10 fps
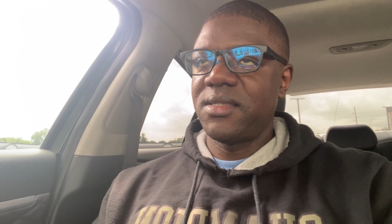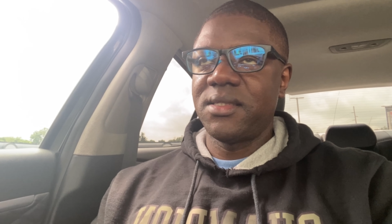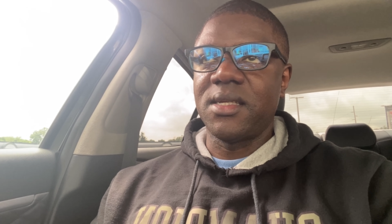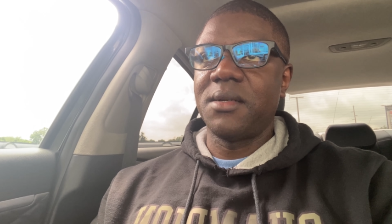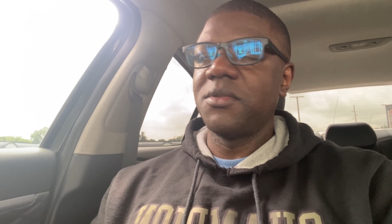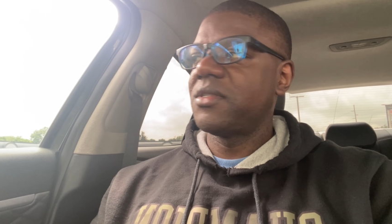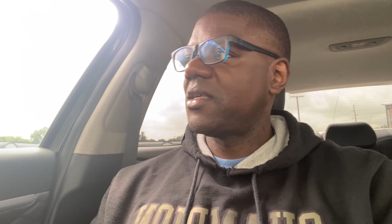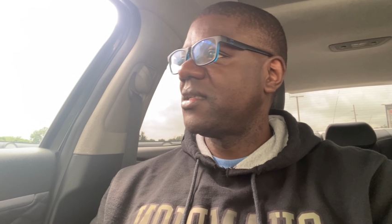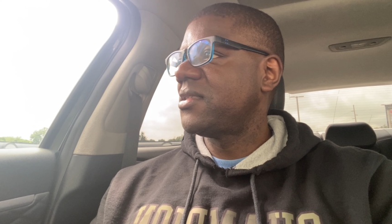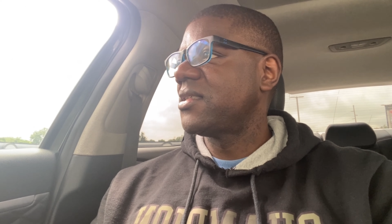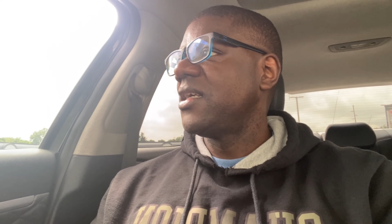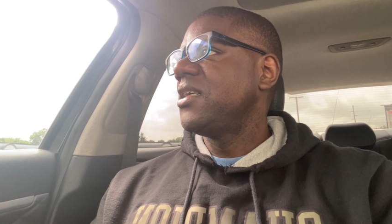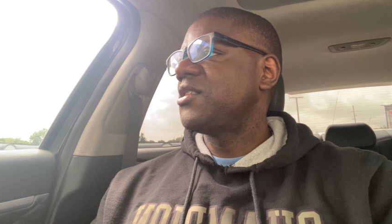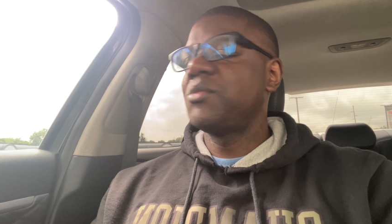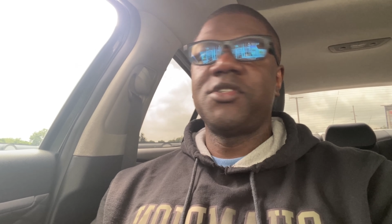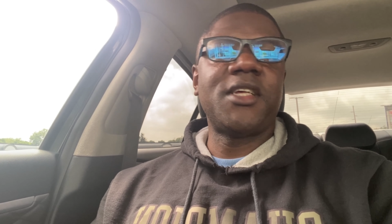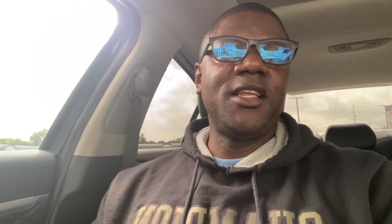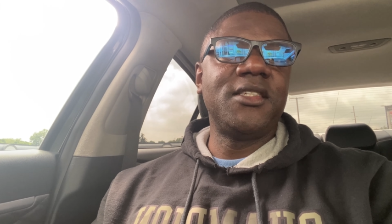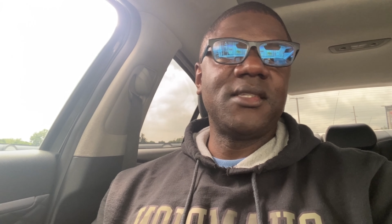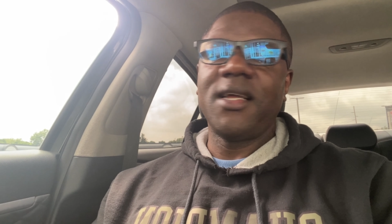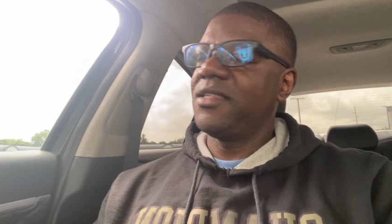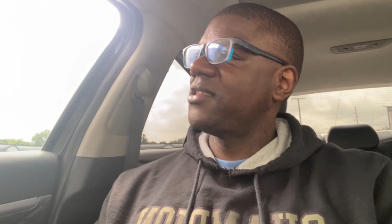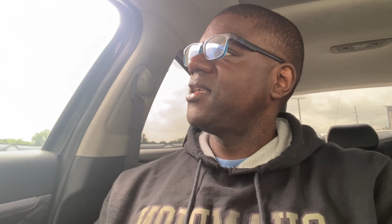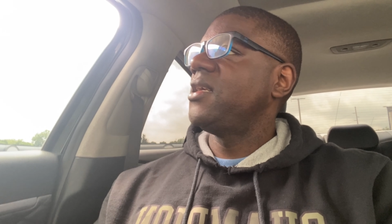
It's not a Mercedes. It's Mercedes, nice.